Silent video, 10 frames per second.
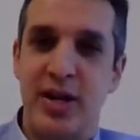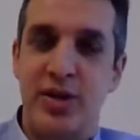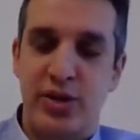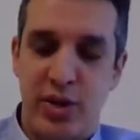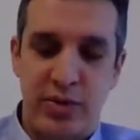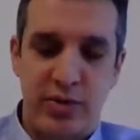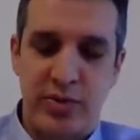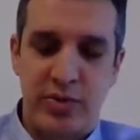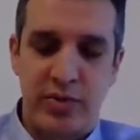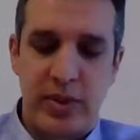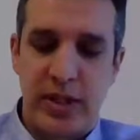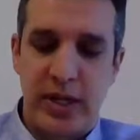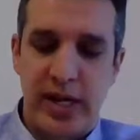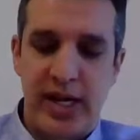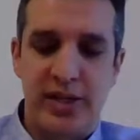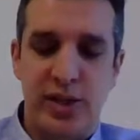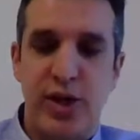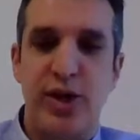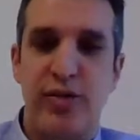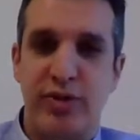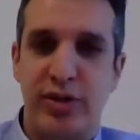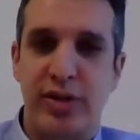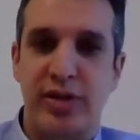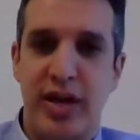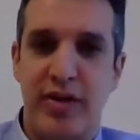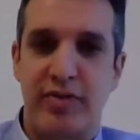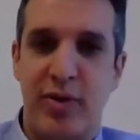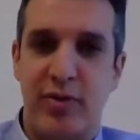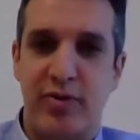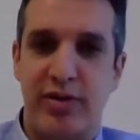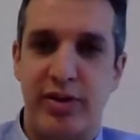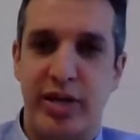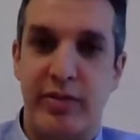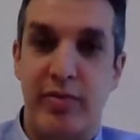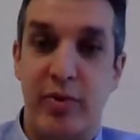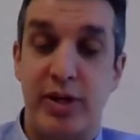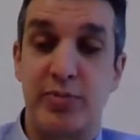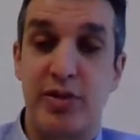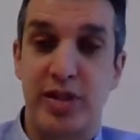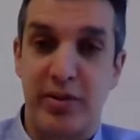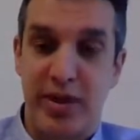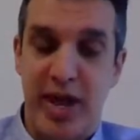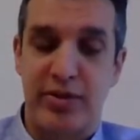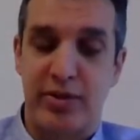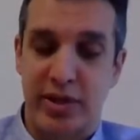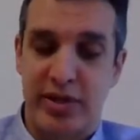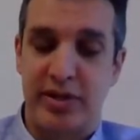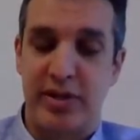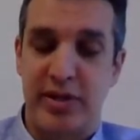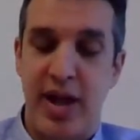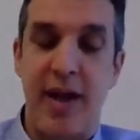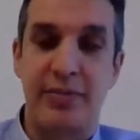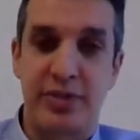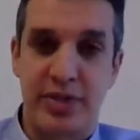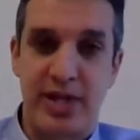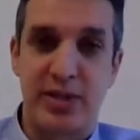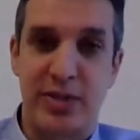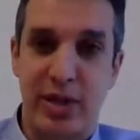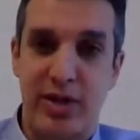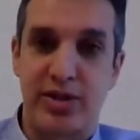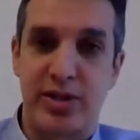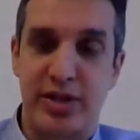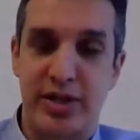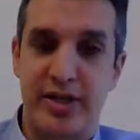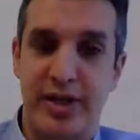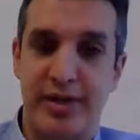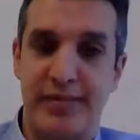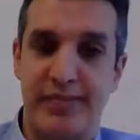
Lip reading: So it is good if you can kind of go for a little bit more, especially with Android. Apps tend to be larger, etc.